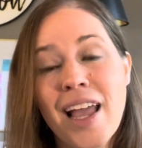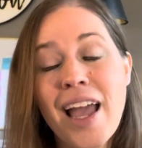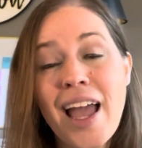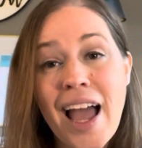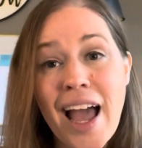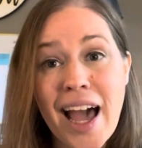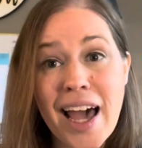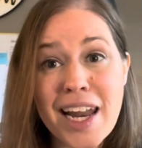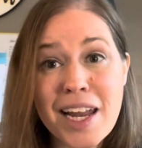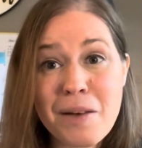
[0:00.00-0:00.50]

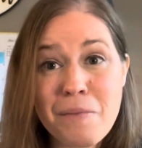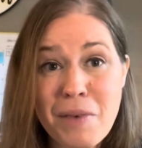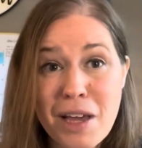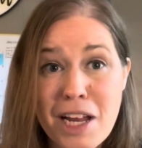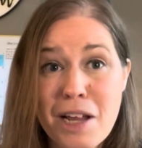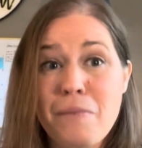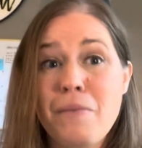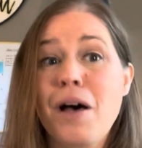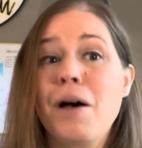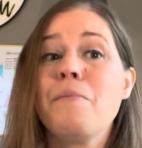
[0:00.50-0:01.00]
At a
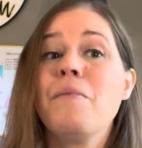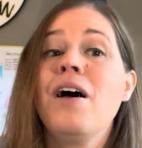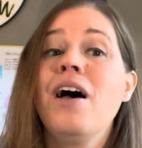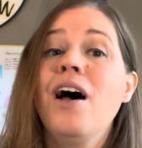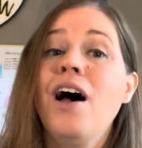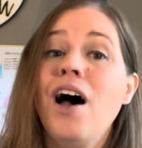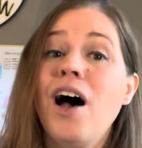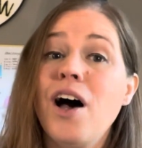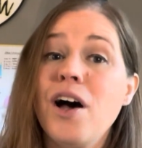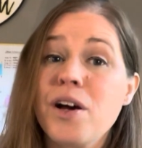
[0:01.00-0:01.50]
minimum,
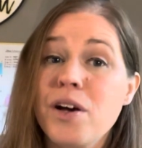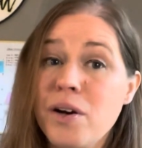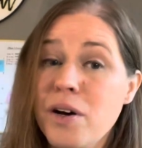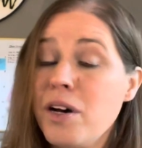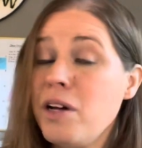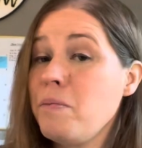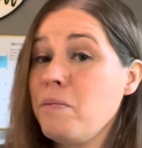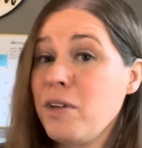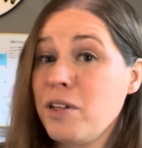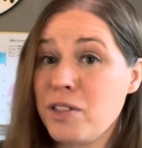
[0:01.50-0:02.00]
a
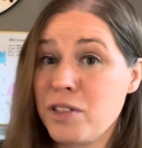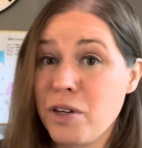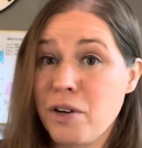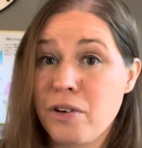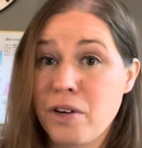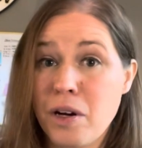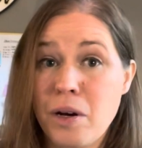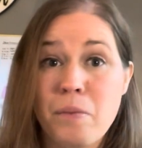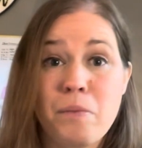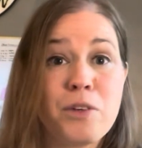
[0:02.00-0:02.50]
good music
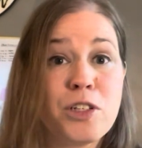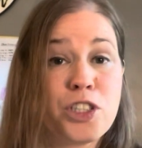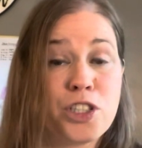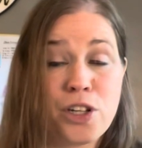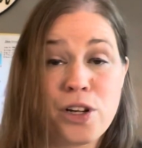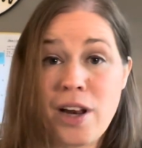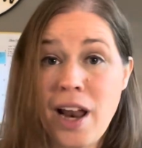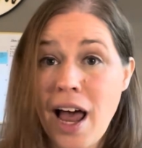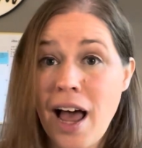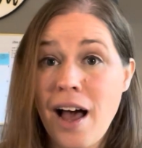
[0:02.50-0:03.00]
room
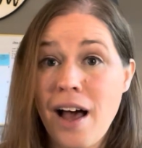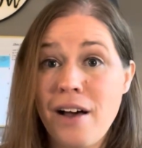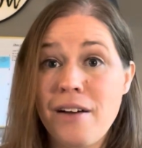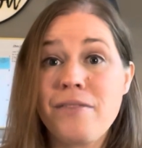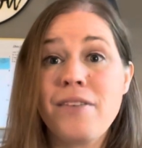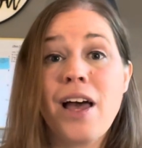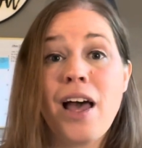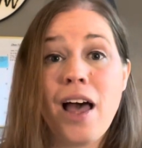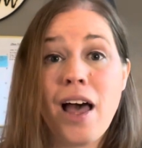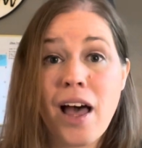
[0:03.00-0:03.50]
should
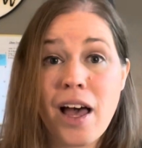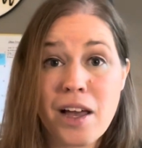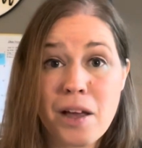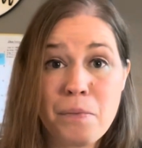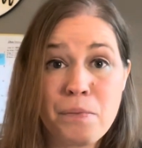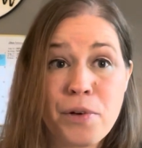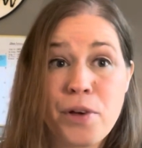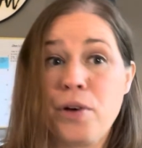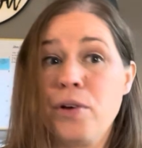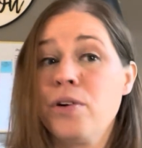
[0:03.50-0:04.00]
have a
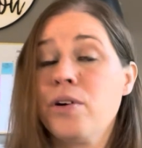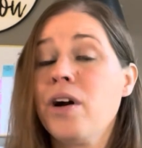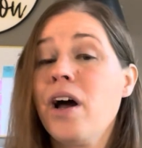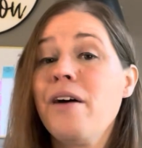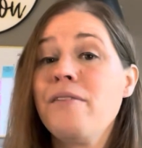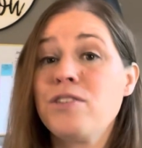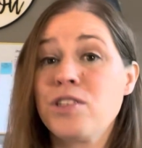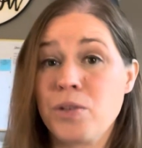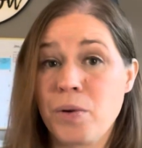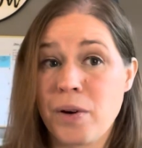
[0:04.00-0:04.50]
computer
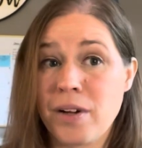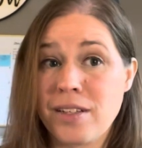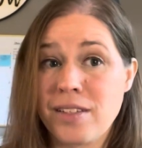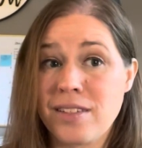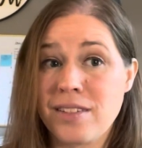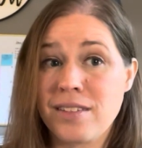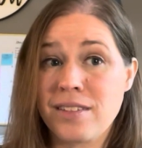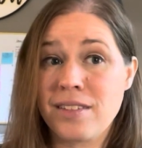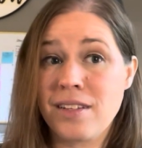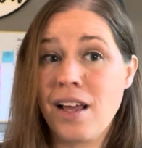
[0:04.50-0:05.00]
of
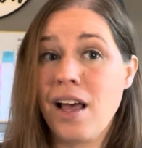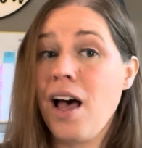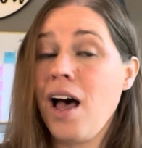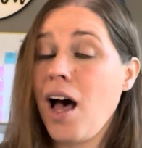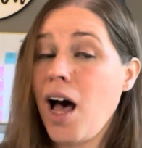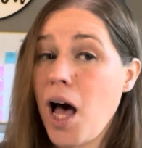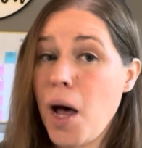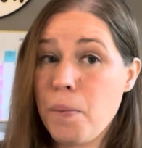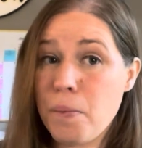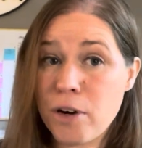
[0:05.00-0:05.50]
sorts,
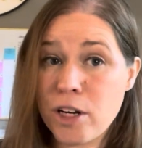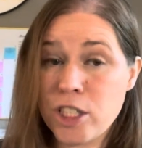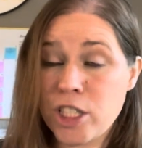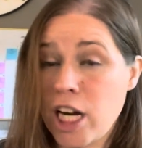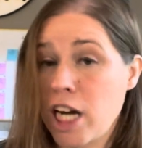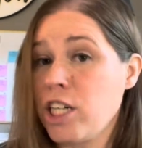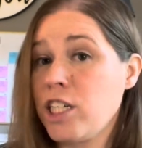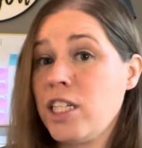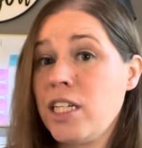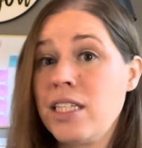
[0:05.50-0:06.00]
a
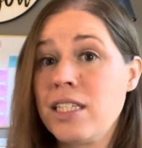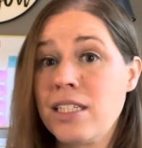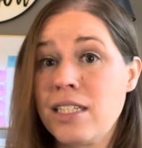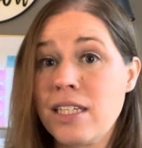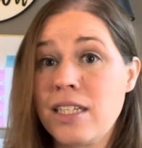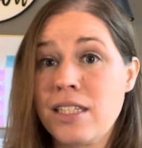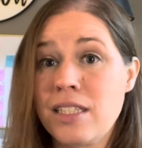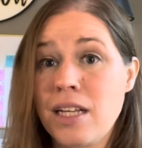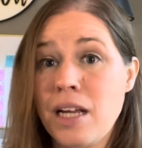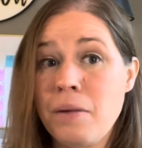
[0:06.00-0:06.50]
projection
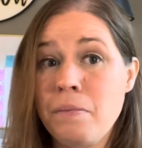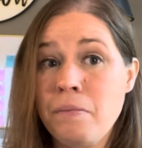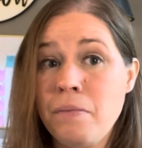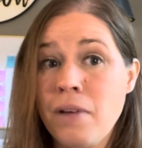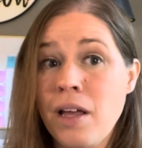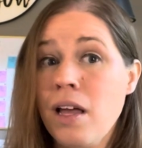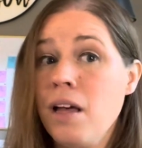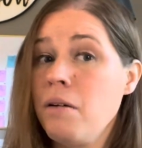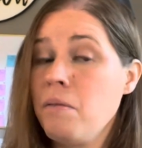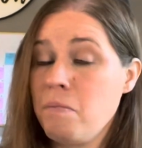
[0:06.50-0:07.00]
system,
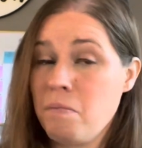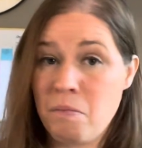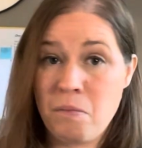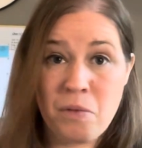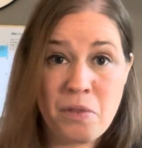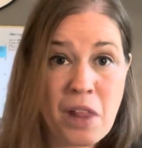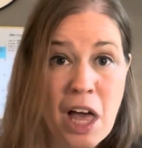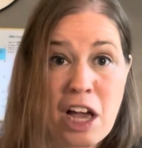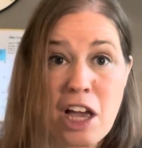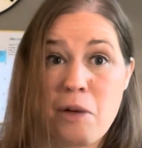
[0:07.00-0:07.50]

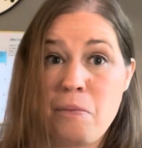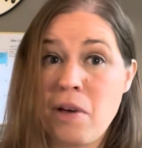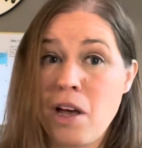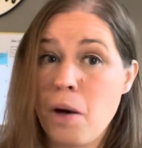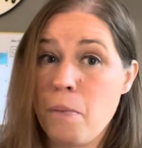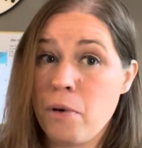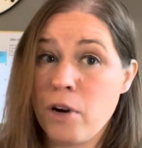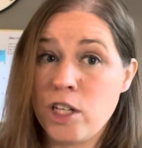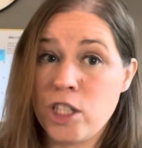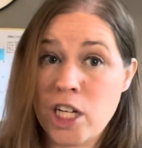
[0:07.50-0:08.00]
that could be a
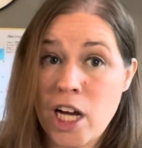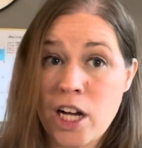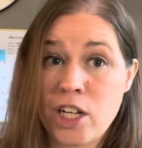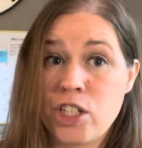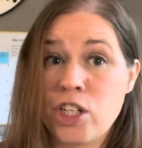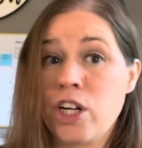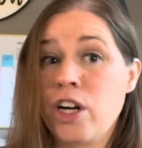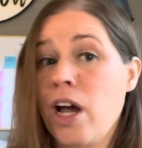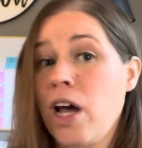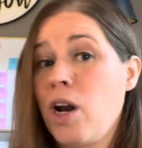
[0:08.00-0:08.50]

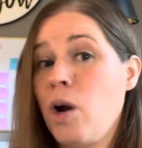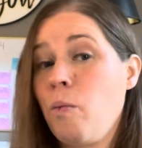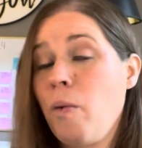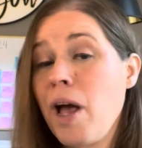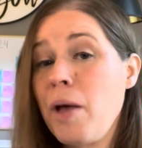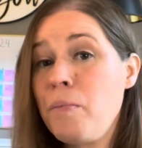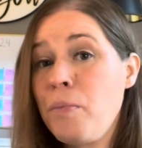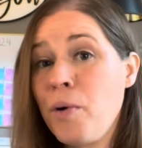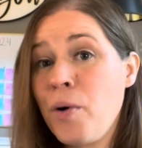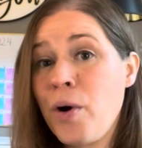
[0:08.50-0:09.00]
projector and a
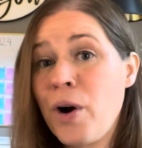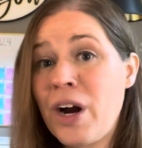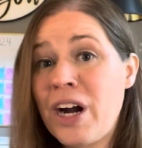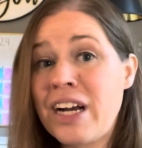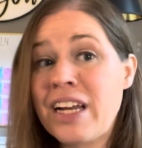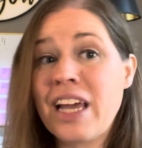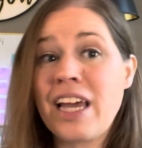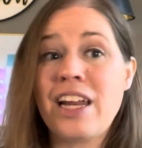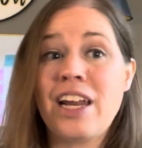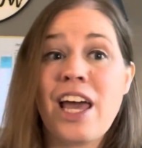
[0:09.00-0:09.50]

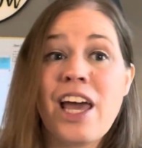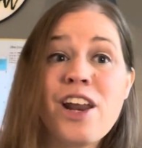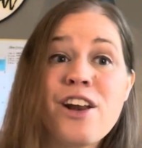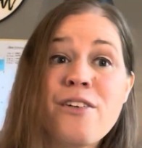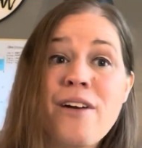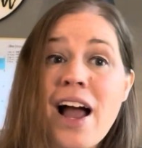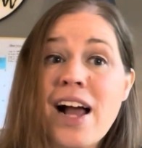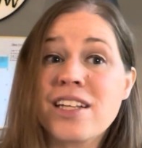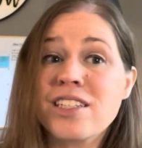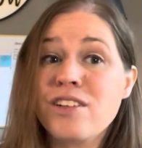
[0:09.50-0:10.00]
whiteboard, an
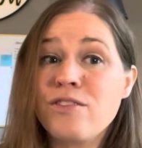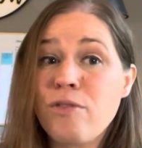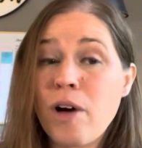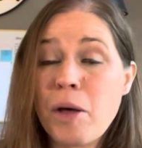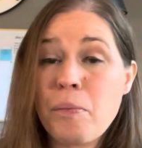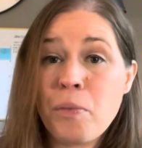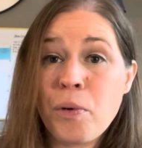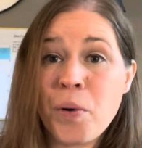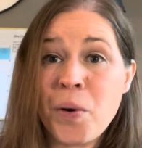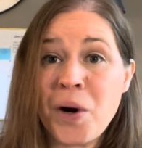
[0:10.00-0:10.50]
interactive
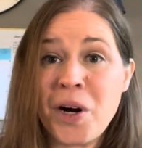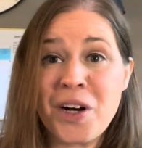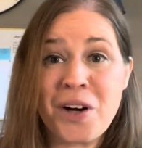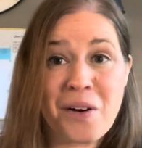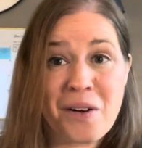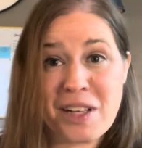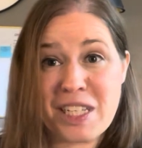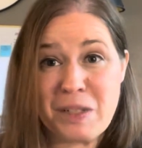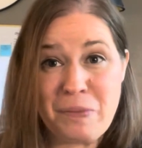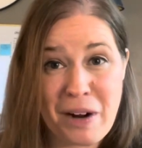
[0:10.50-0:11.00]
whiteboard, or
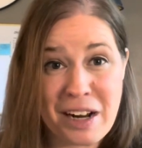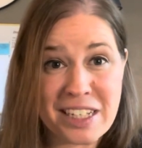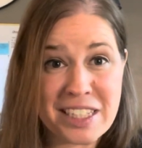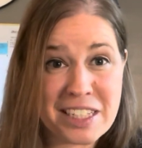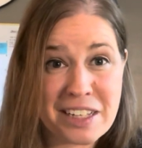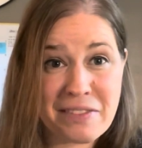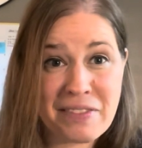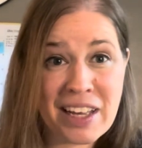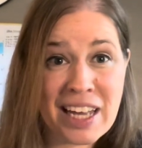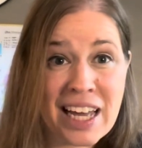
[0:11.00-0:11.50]
a smart
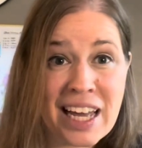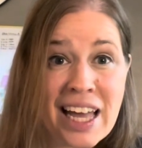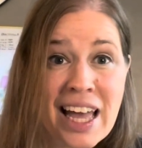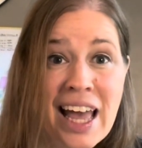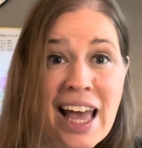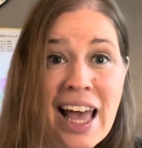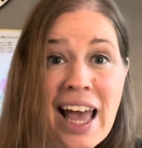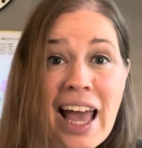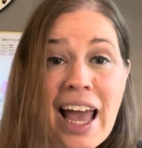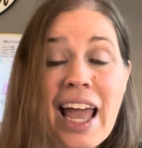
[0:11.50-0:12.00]
TV,
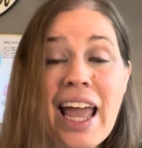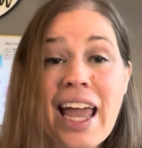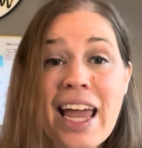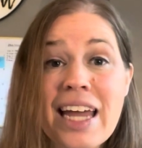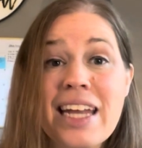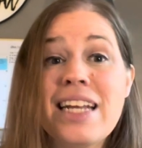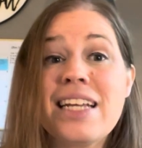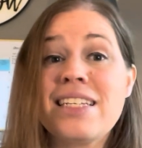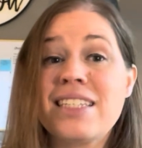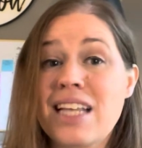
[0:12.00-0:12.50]

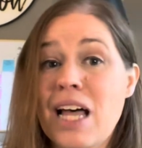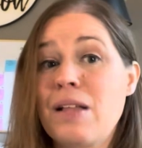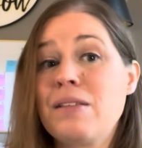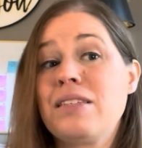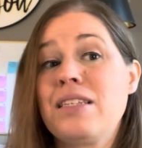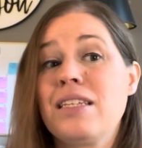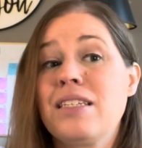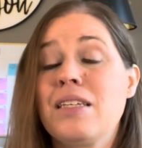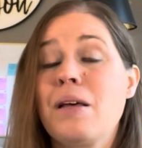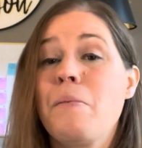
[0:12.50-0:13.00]
and a sound
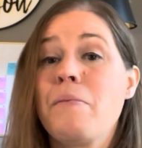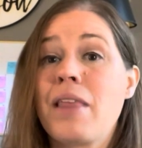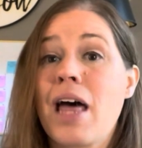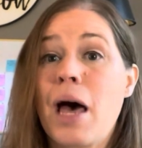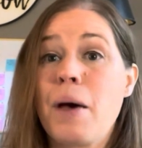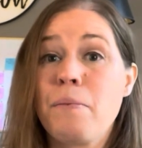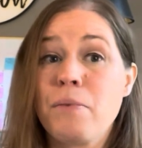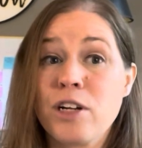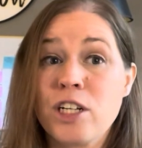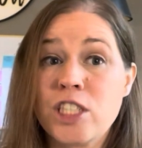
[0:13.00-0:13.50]
system
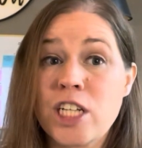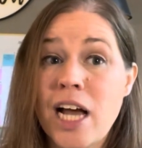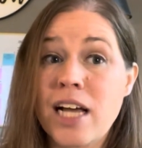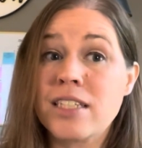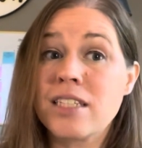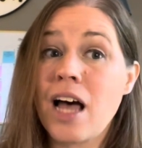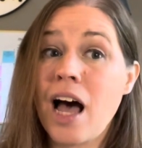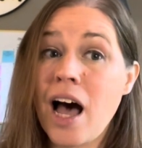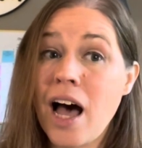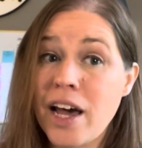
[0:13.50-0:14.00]
that projects
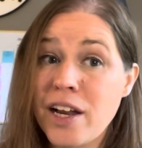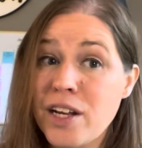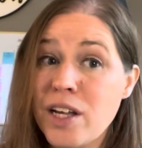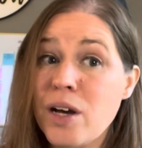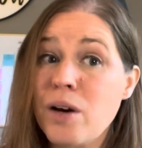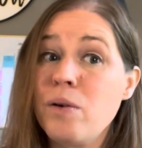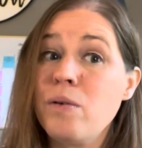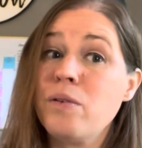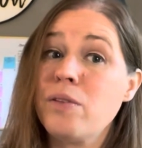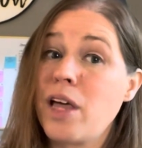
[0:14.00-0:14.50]

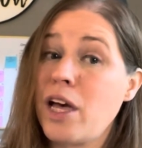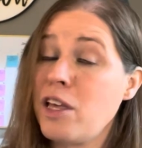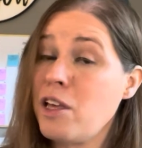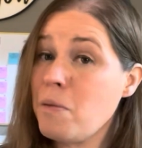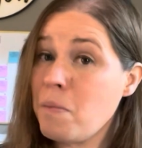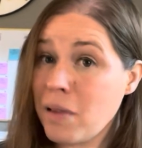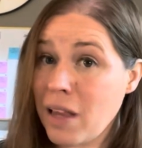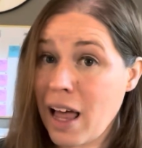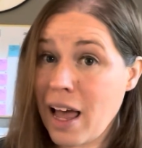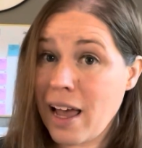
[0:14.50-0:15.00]
audio that you
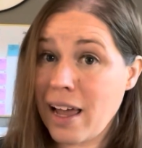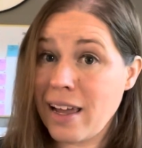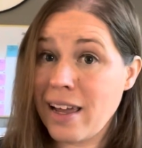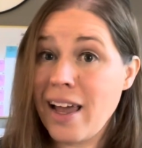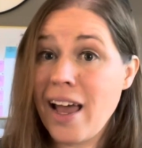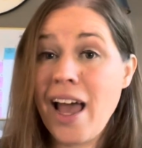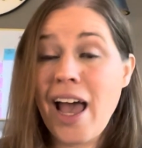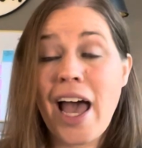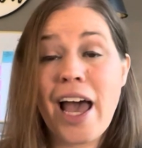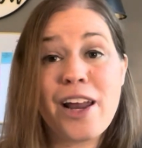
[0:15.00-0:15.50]
play
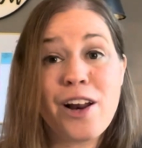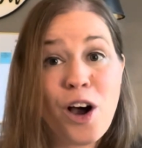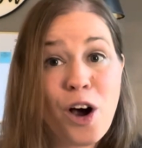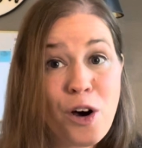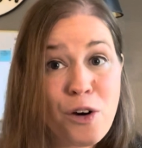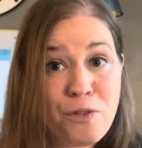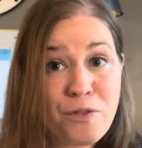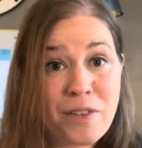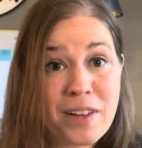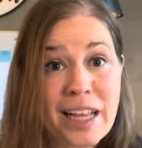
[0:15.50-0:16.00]
and
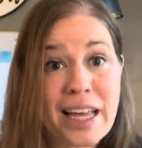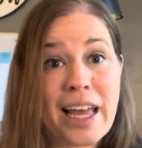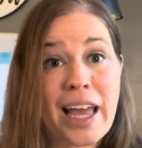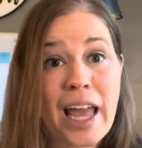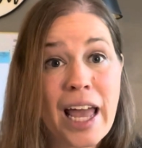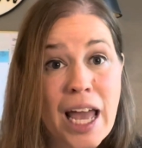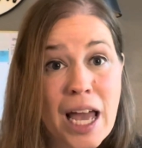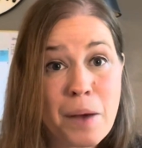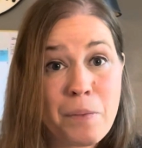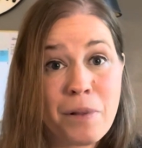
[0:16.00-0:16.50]
hopefully
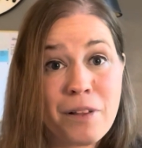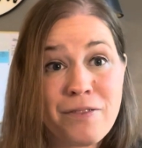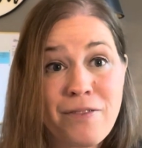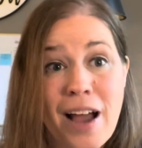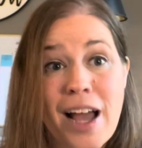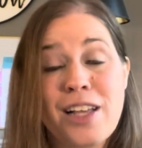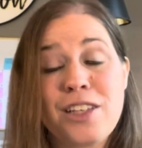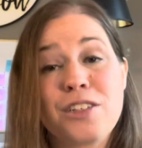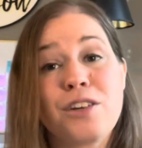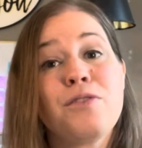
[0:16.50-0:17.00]

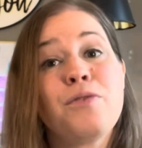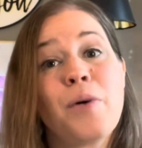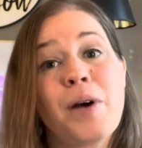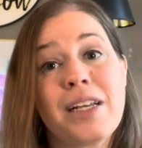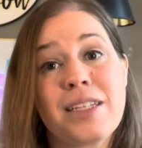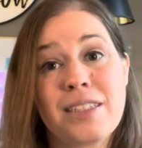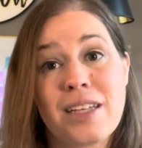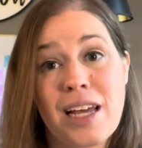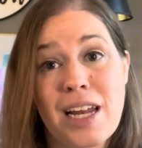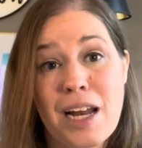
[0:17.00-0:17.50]
amplifies your
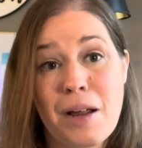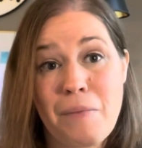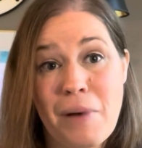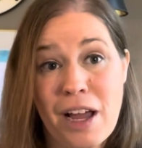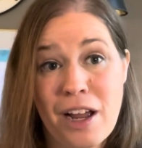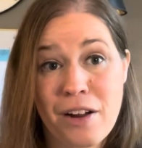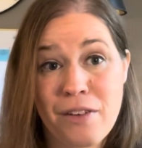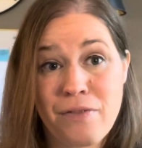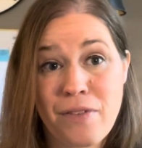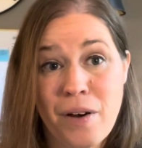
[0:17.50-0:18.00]
voice in a
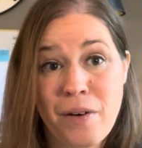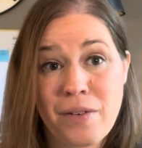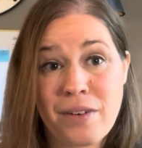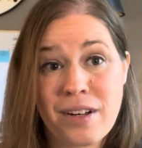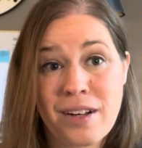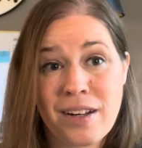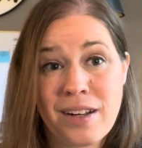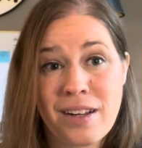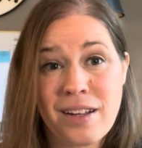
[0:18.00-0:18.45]
microphone.